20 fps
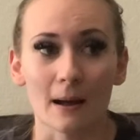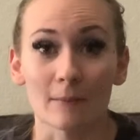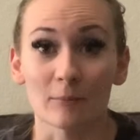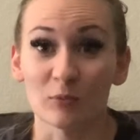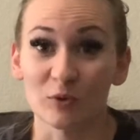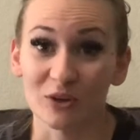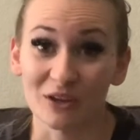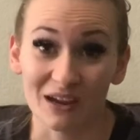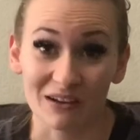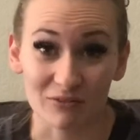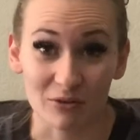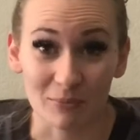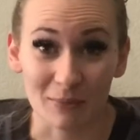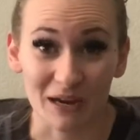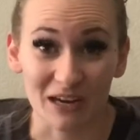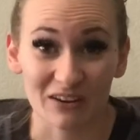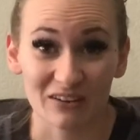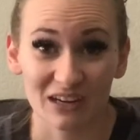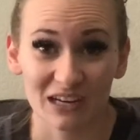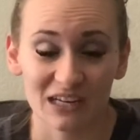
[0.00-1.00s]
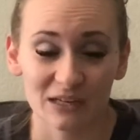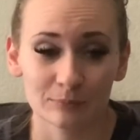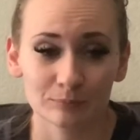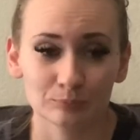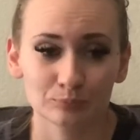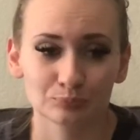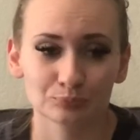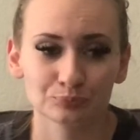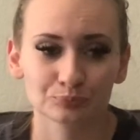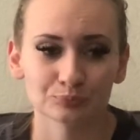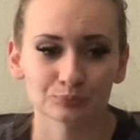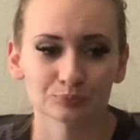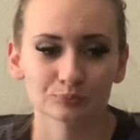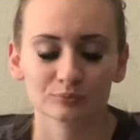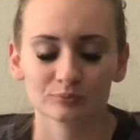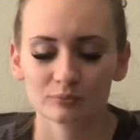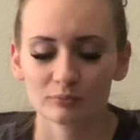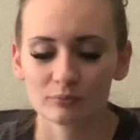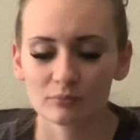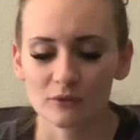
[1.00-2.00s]
when you have a migraine.
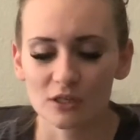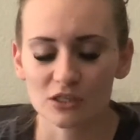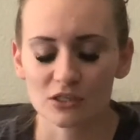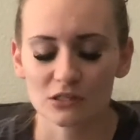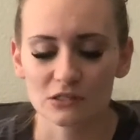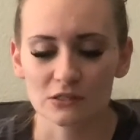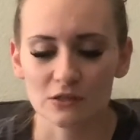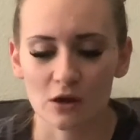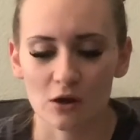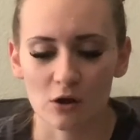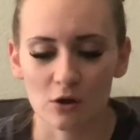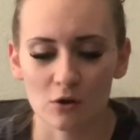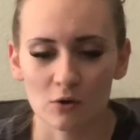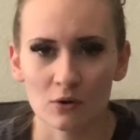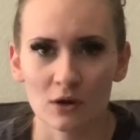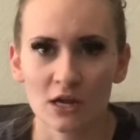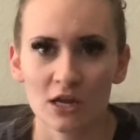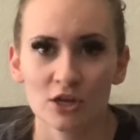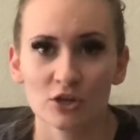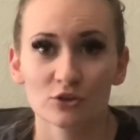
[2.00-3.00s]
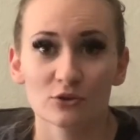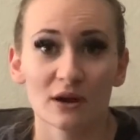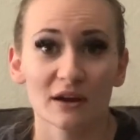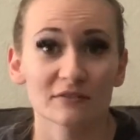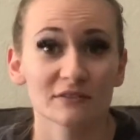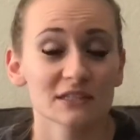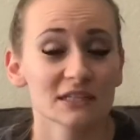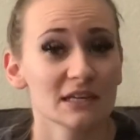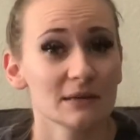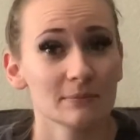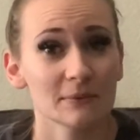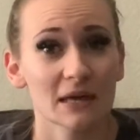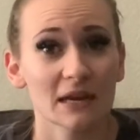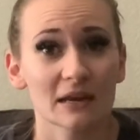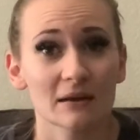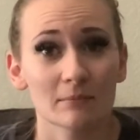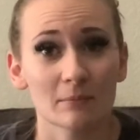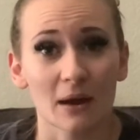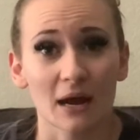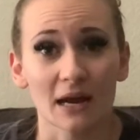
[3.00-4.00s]
So you have to keep that
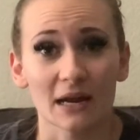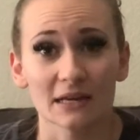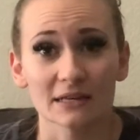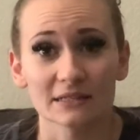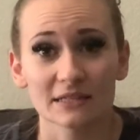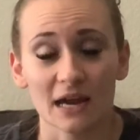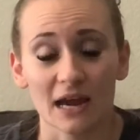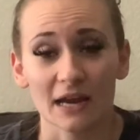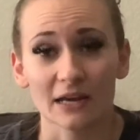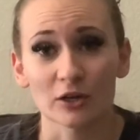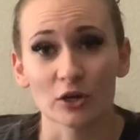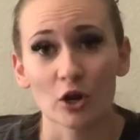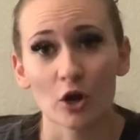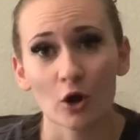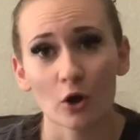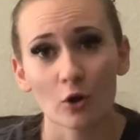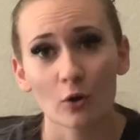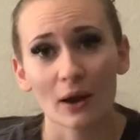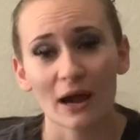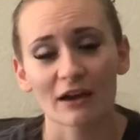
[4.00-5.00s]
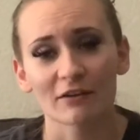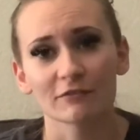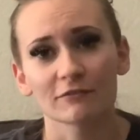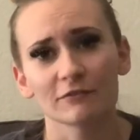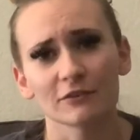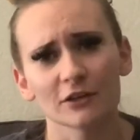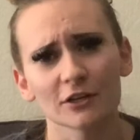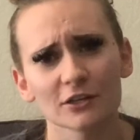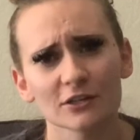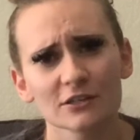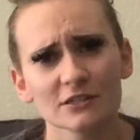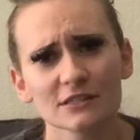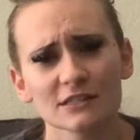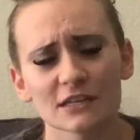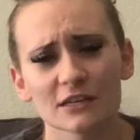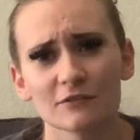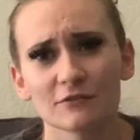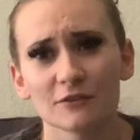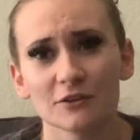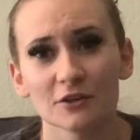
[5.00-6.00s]
in mind. I know at first,
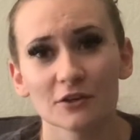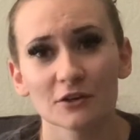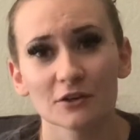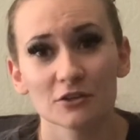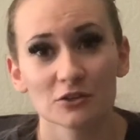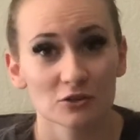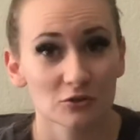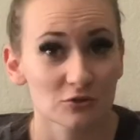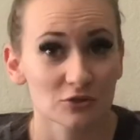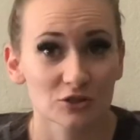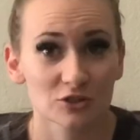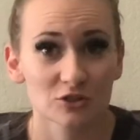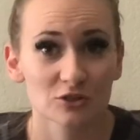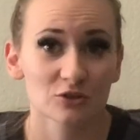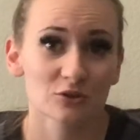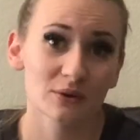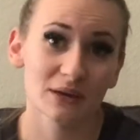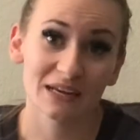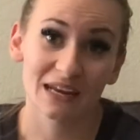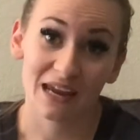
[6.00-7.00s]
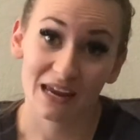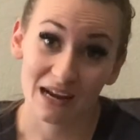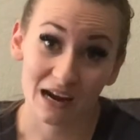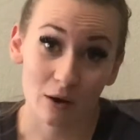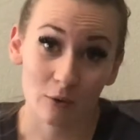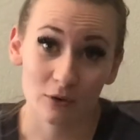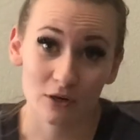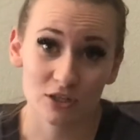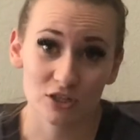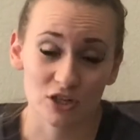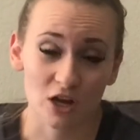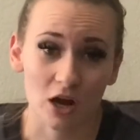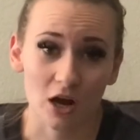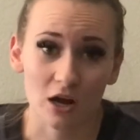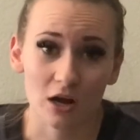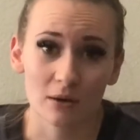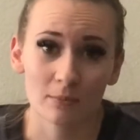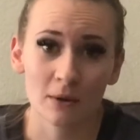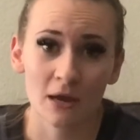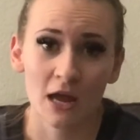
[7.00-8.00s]
if you're used to an 8-hour
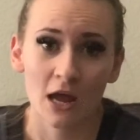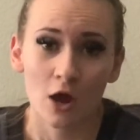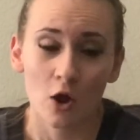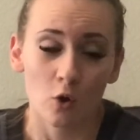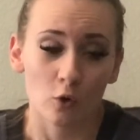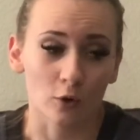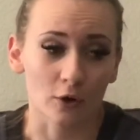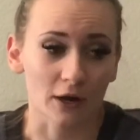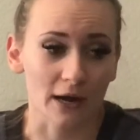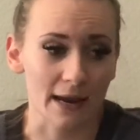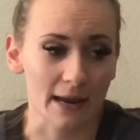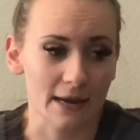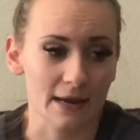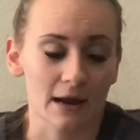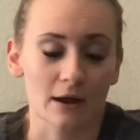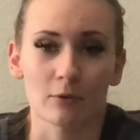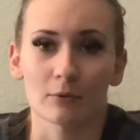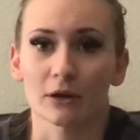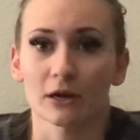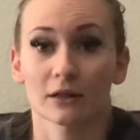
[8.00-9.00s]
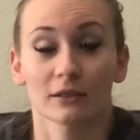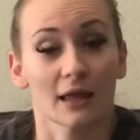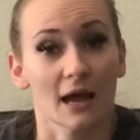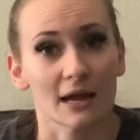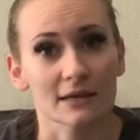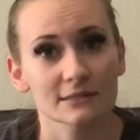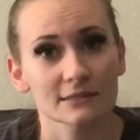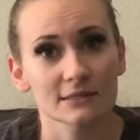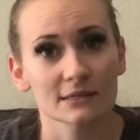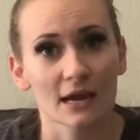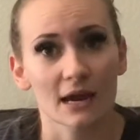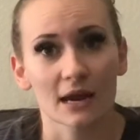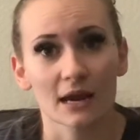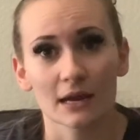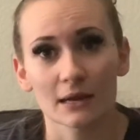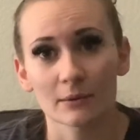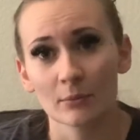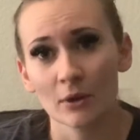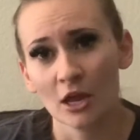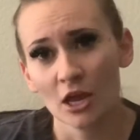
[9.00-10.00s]
job or 8-hour class
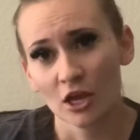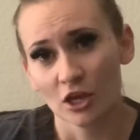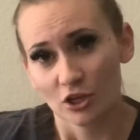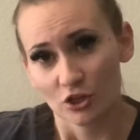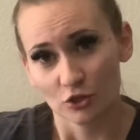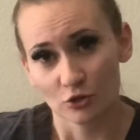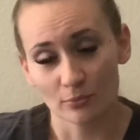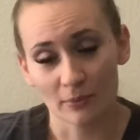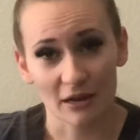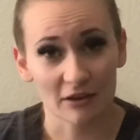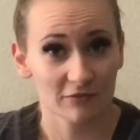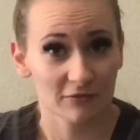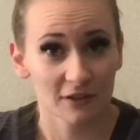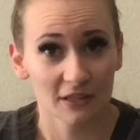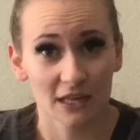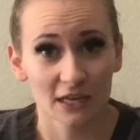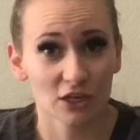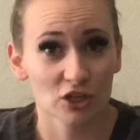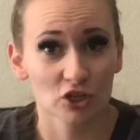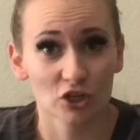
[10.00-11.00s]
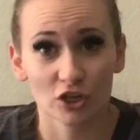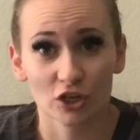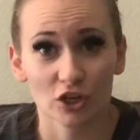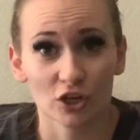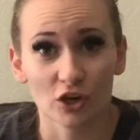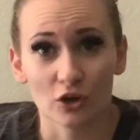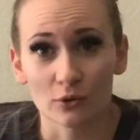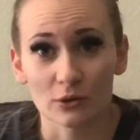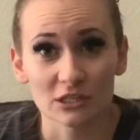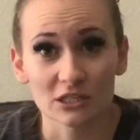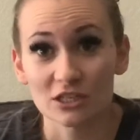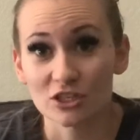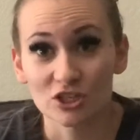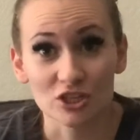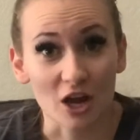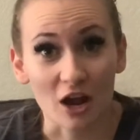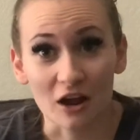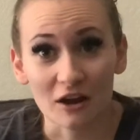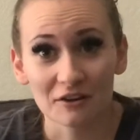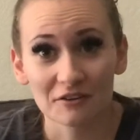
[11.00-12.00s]
time, you might feel like you're gonna go into
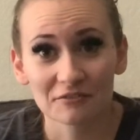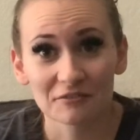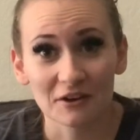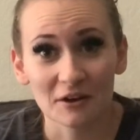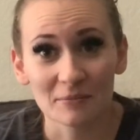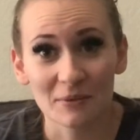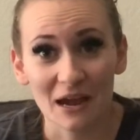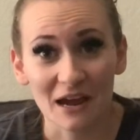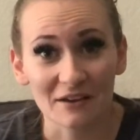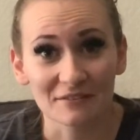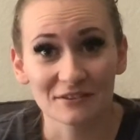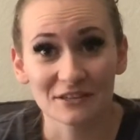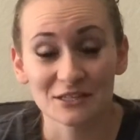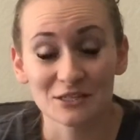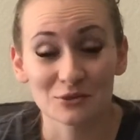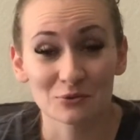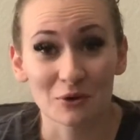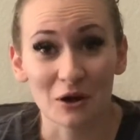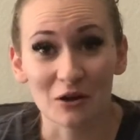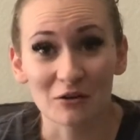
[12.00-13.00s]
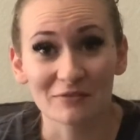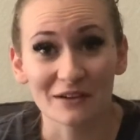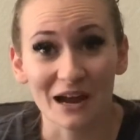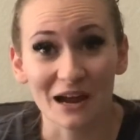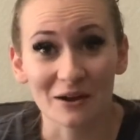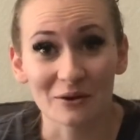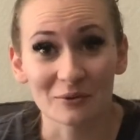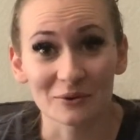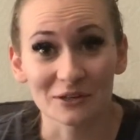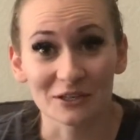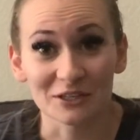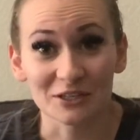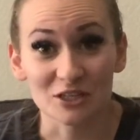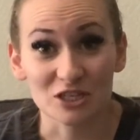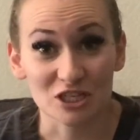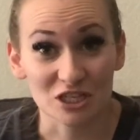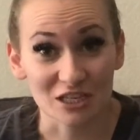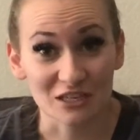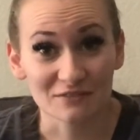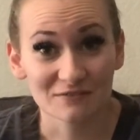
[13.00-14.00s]
shock from having 12-hour
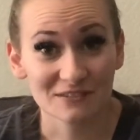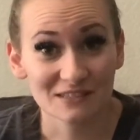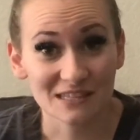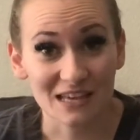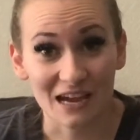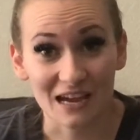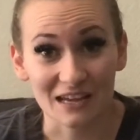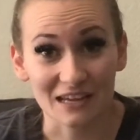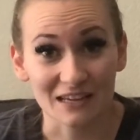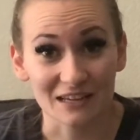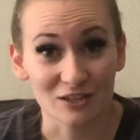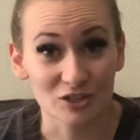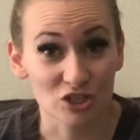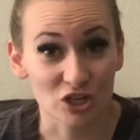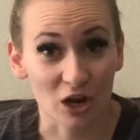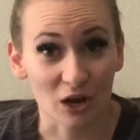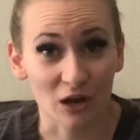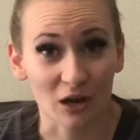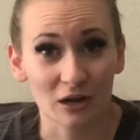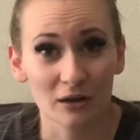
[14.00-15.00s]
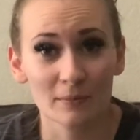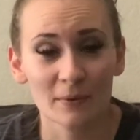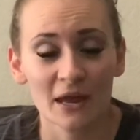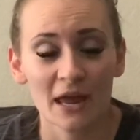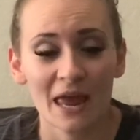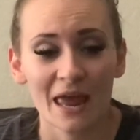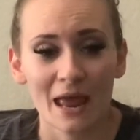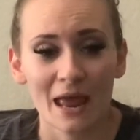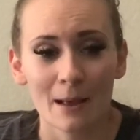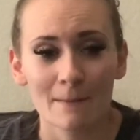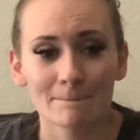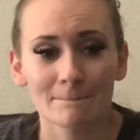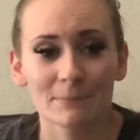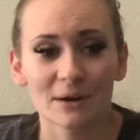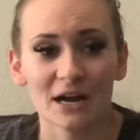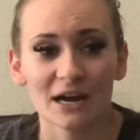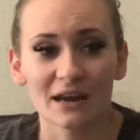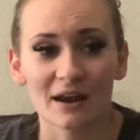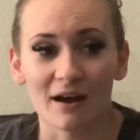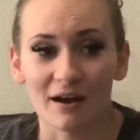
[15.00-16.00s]
shifts at a job.
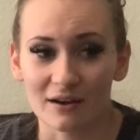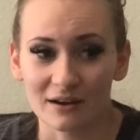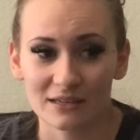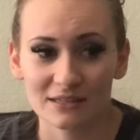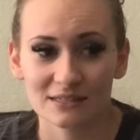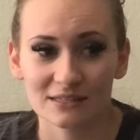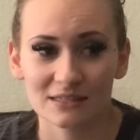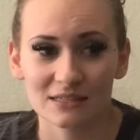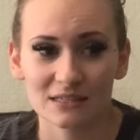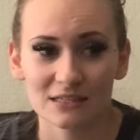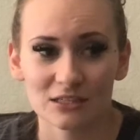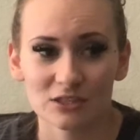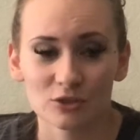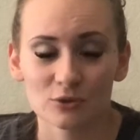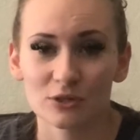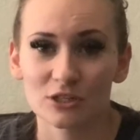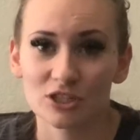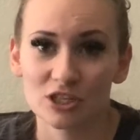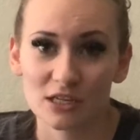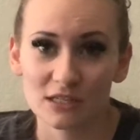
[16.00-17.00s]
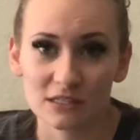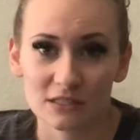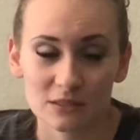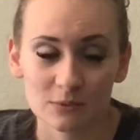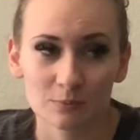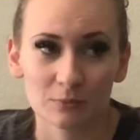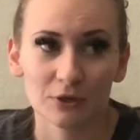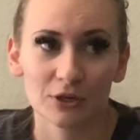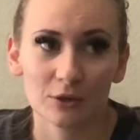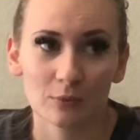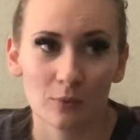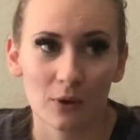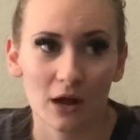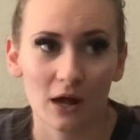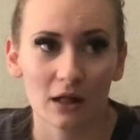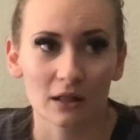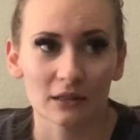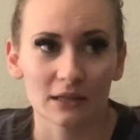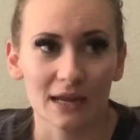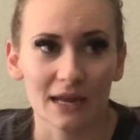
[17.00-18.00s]
But honestly, you adjust pretty
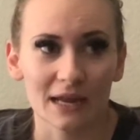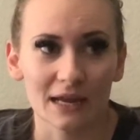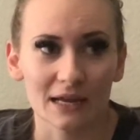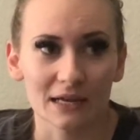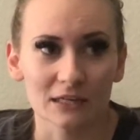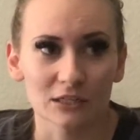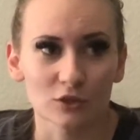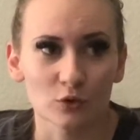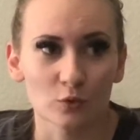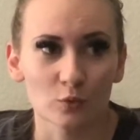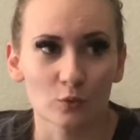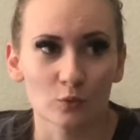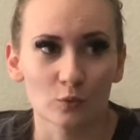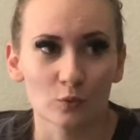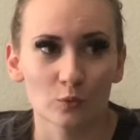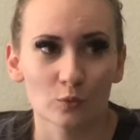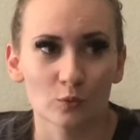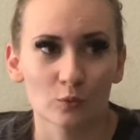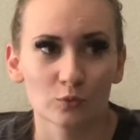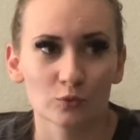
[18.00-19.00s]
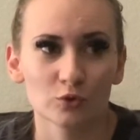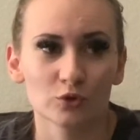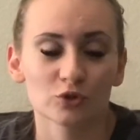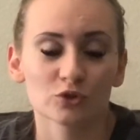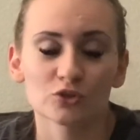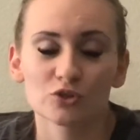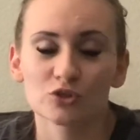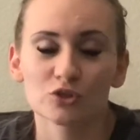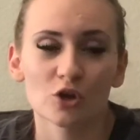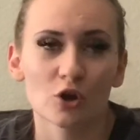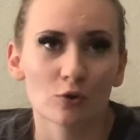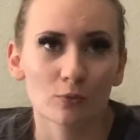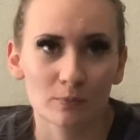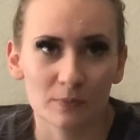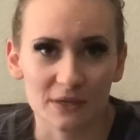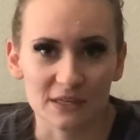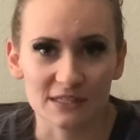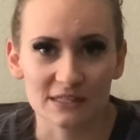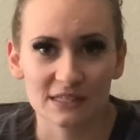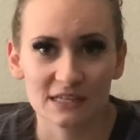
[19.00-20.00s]
well, and you're so
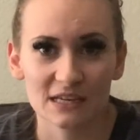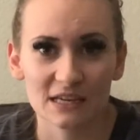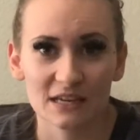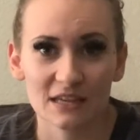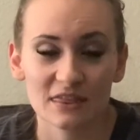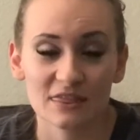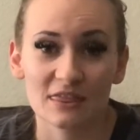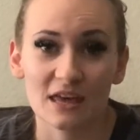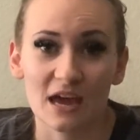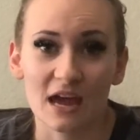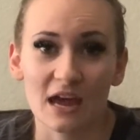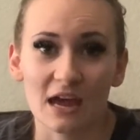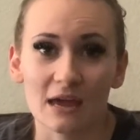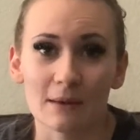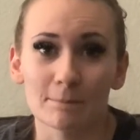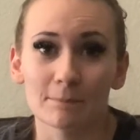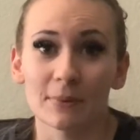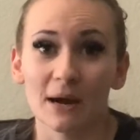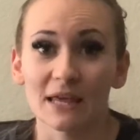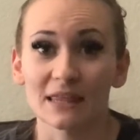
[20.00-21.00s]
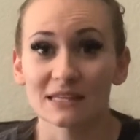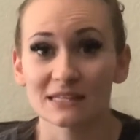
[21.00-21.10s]
busy that by the